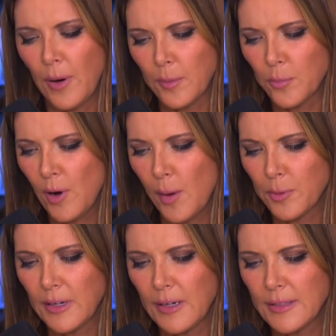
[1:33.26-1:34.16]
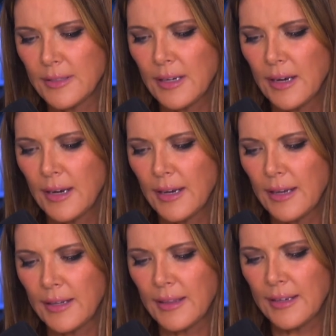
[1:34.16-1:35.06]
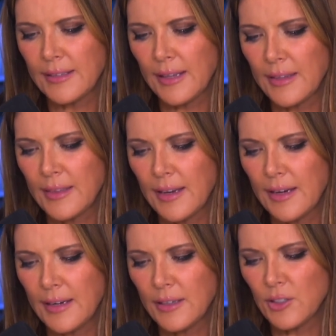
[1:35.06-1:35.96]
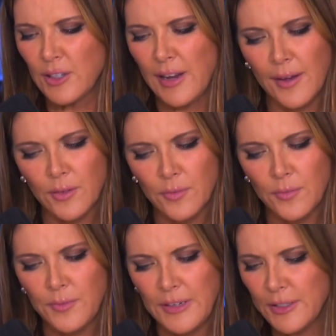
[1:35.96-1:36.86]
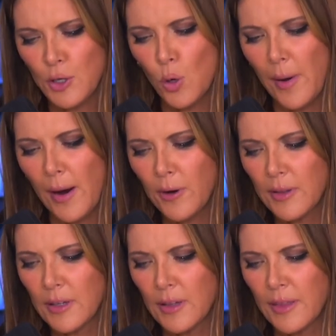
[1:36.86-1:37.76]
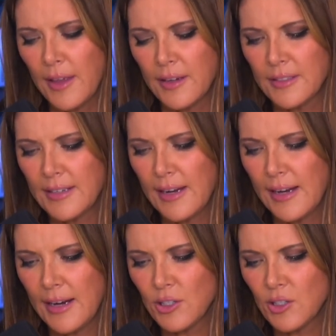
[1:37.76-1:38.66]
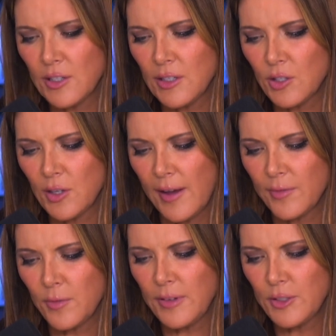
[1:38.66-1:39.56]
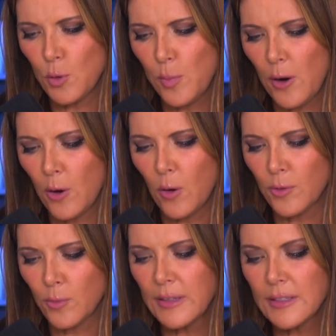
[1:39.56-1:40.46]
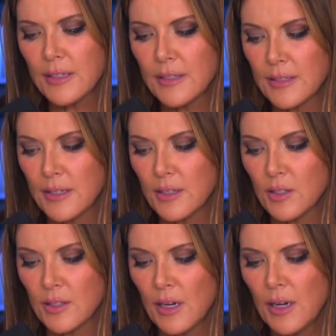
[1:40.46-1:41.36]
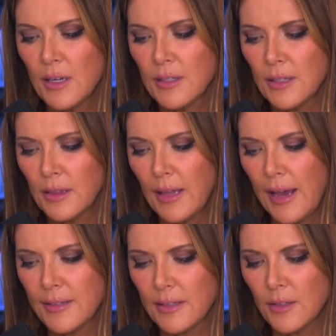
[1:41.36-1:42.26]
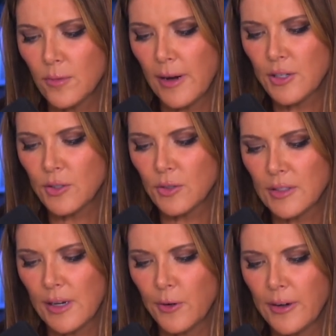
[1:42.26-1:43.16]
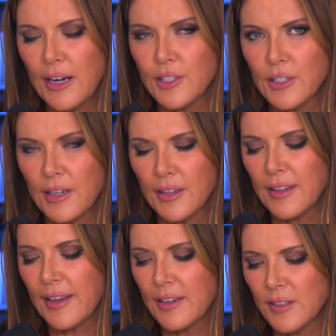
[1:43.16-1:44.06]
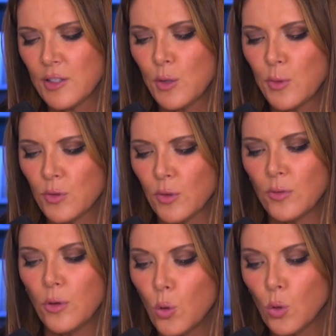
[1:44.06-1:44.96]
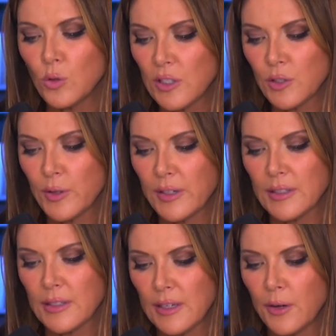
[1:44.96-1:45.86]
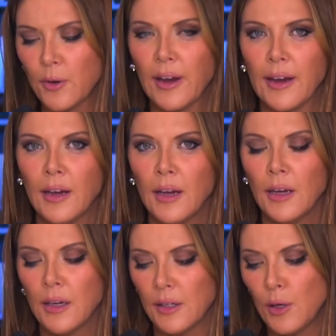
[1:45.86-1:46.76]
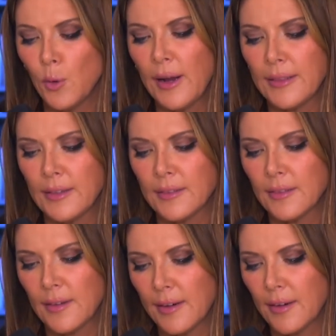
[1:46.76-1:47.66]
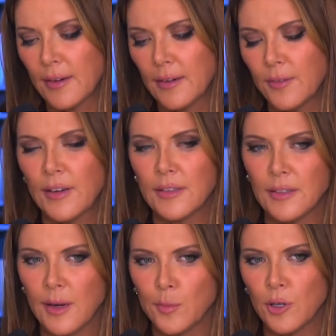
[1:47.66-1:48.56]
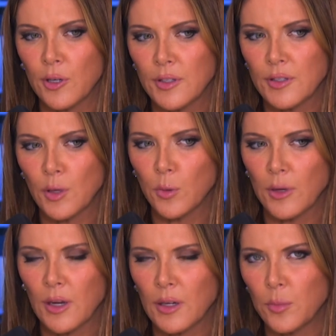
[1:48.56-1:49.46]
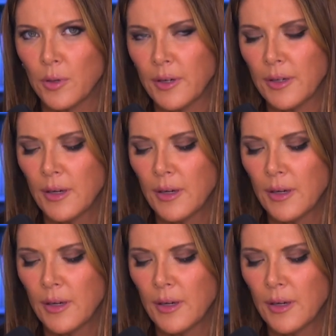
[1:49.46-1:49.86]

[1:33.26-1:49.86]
properties. They said that they should have the veto power, that a state agency should have the veto power over real estate decisions to lessen racial segregation. I think that has to do with sort of local districts that say, okay, you know what, this is like a fancy neighborhood, so we're not going to put